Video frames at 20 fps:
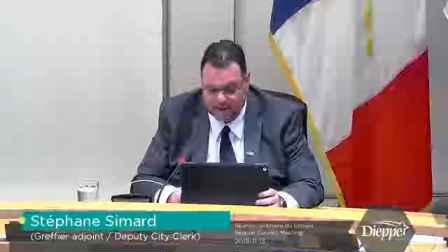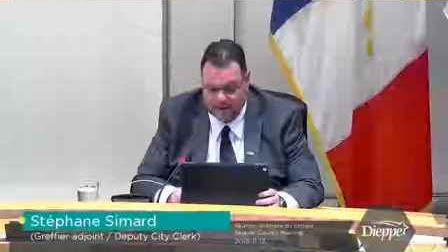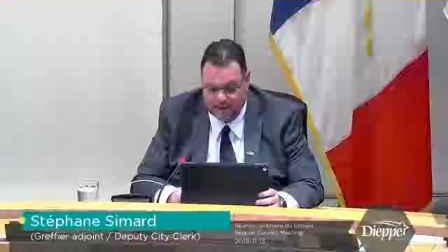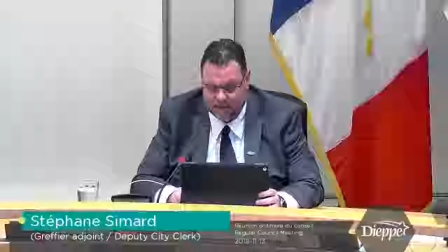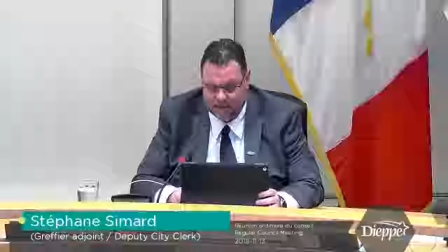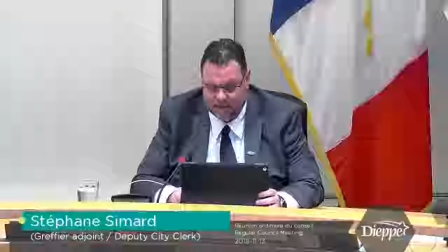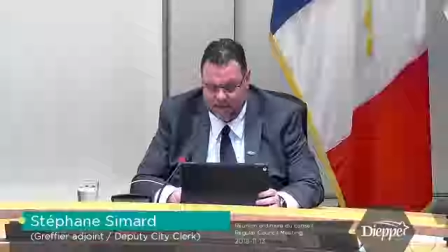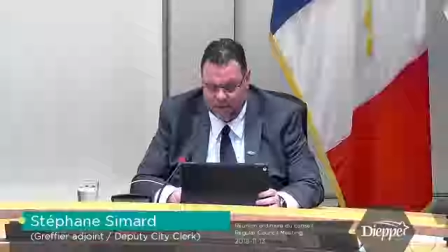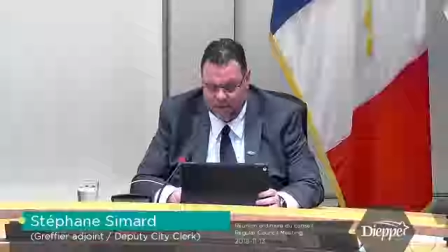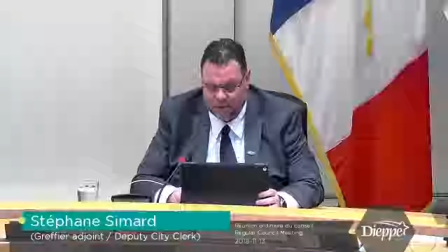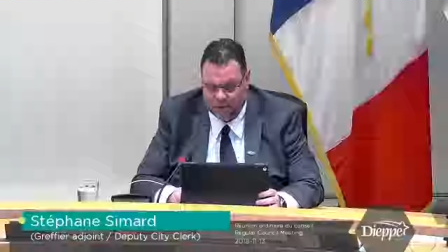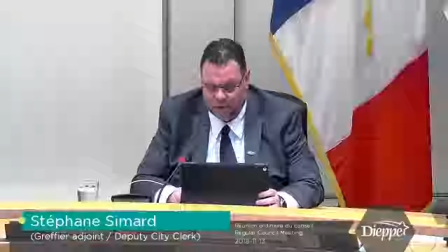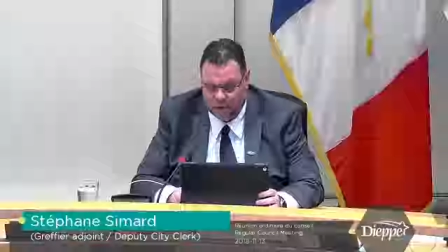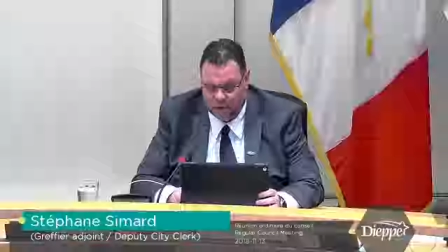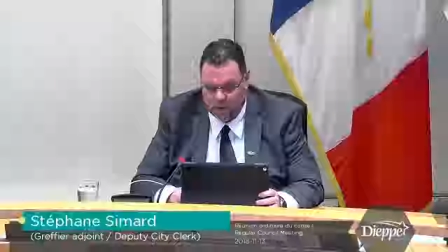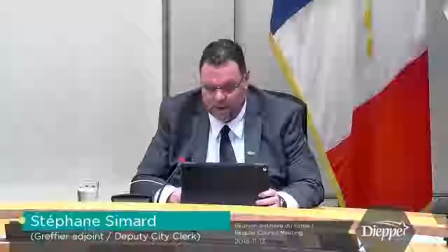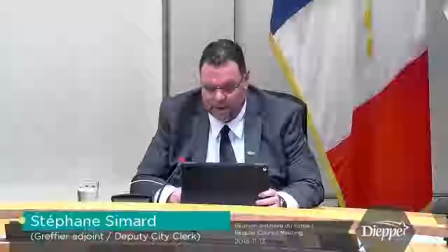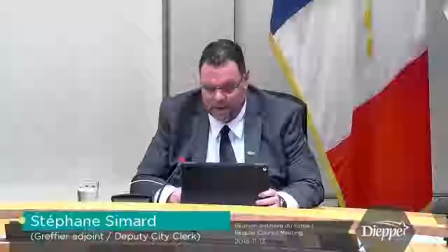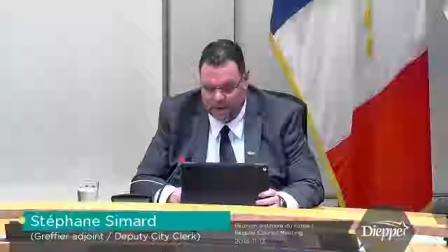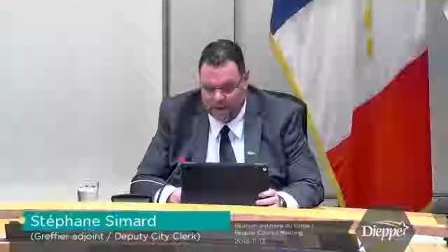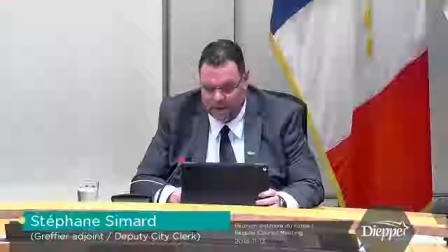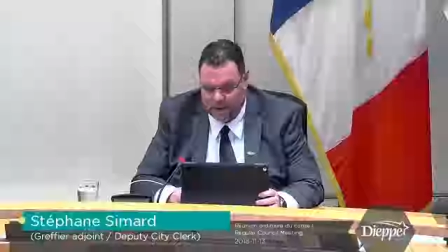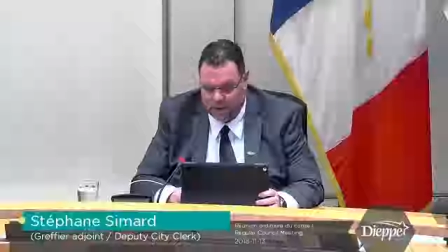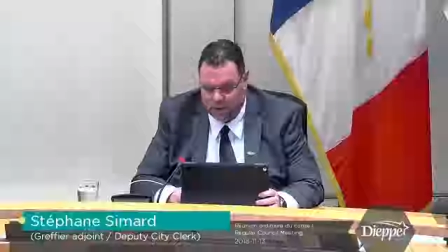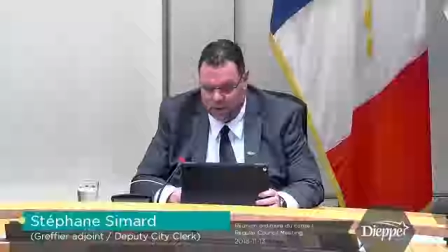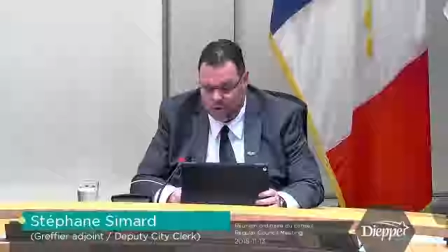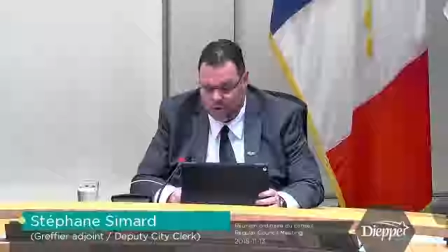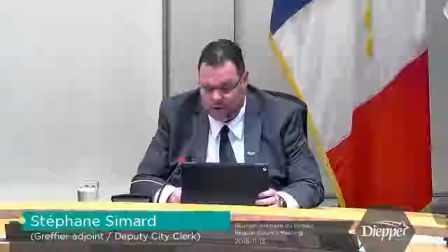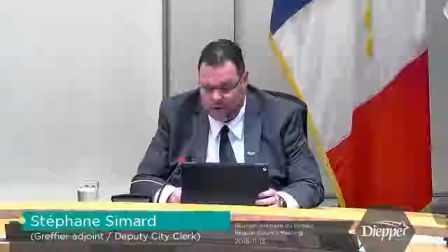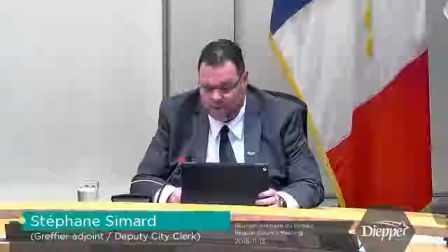and
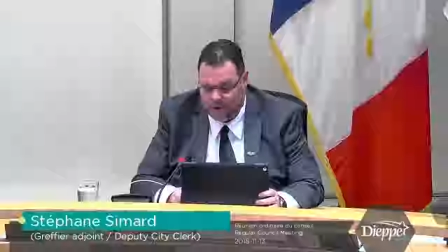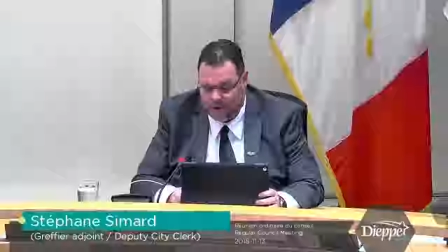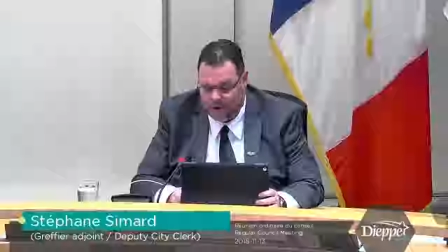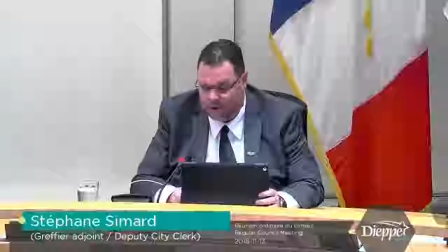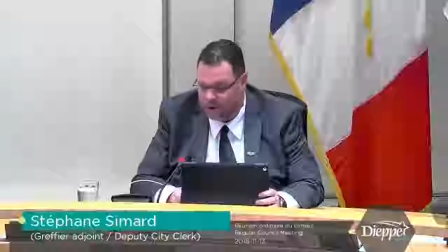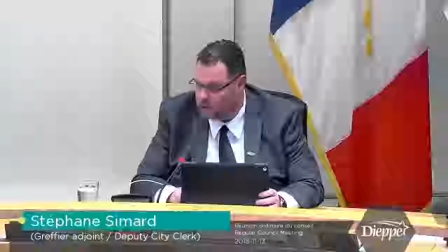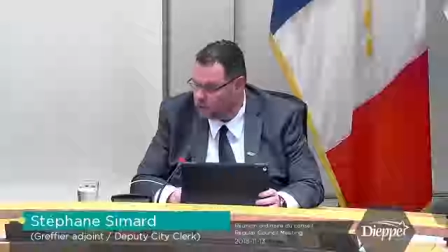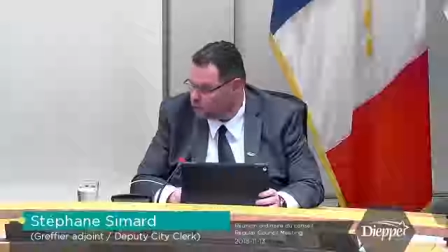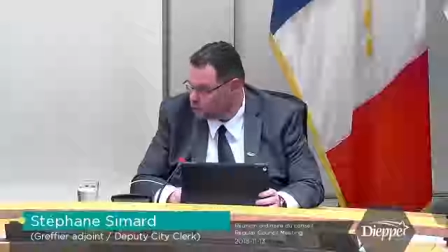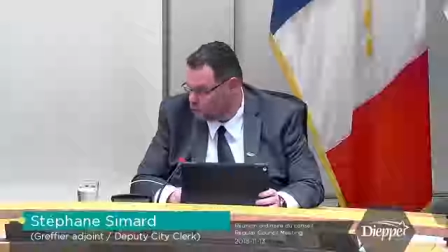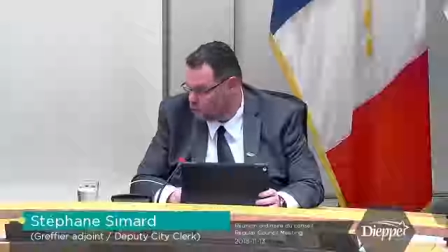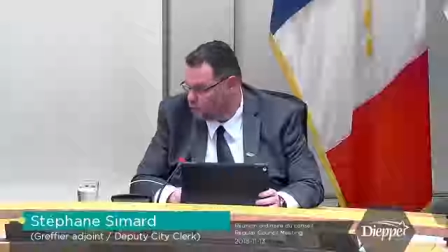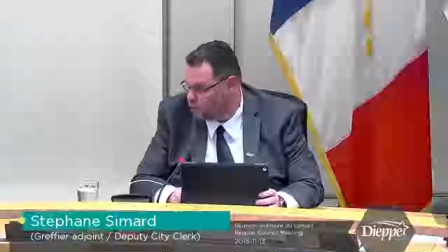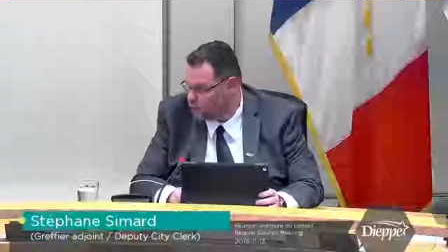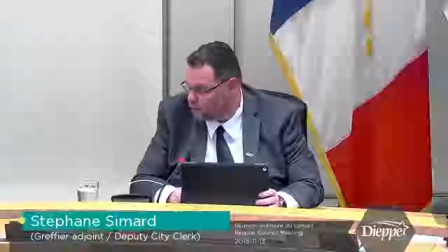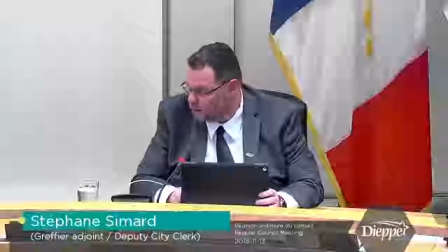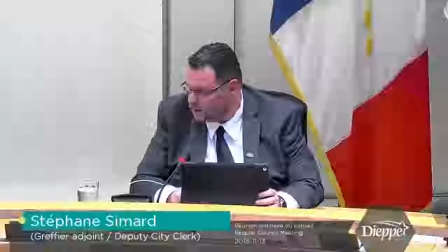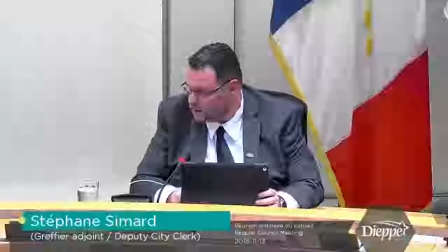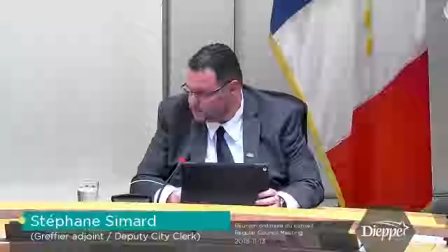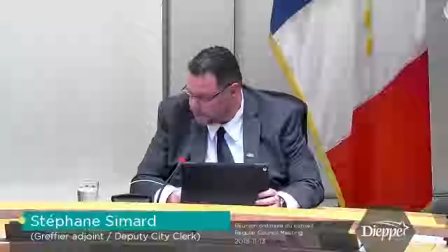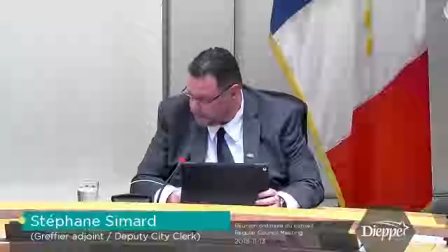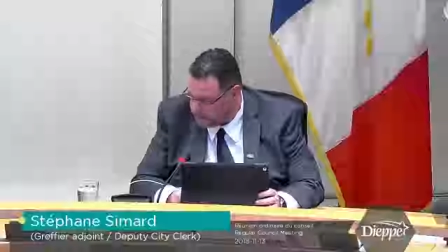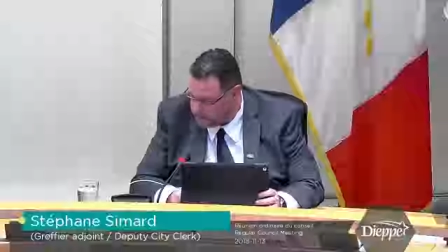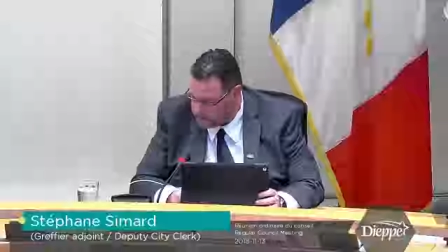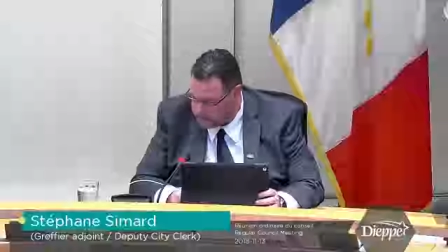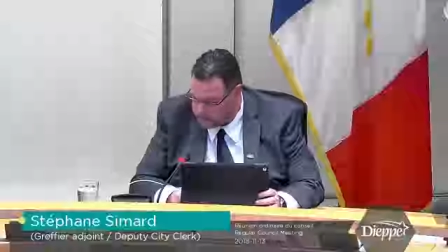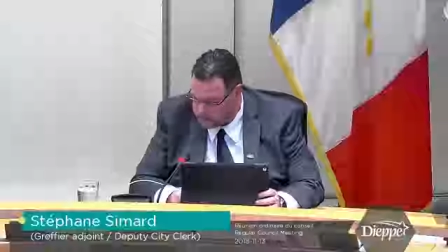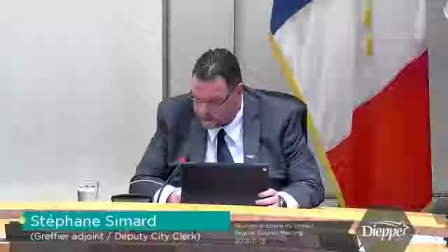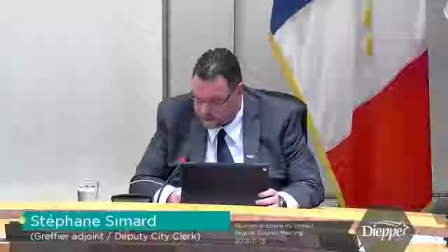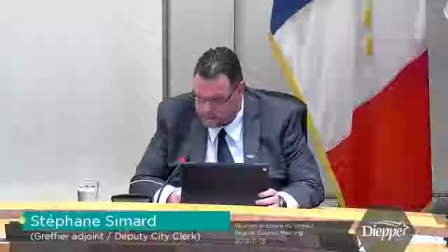within 20 meters of a
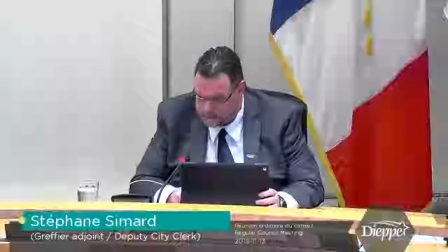municipal